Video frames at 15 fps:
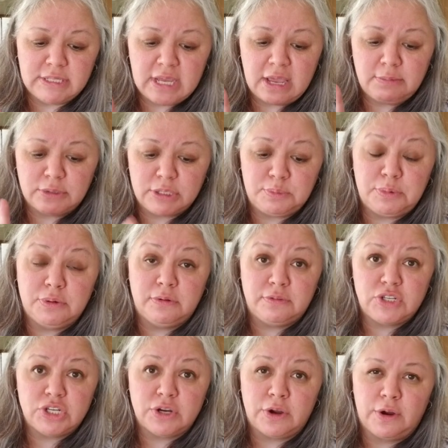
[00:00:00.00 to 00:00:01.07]
tablespoon of
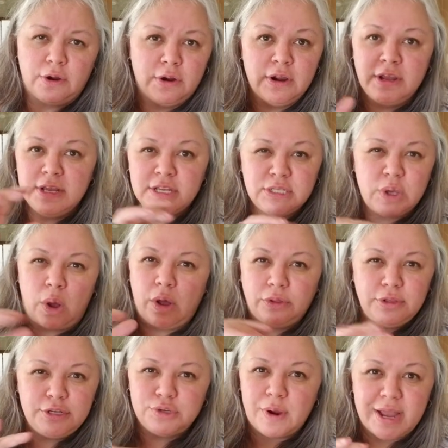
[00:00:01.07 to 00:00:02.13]
sugar. So all
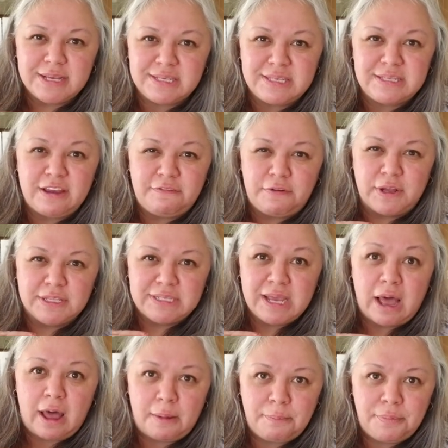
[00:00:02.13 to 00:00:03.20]
the dry stuff on
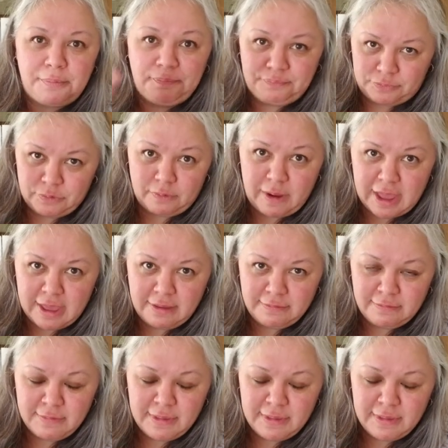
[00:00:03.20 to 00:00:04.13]
top, right?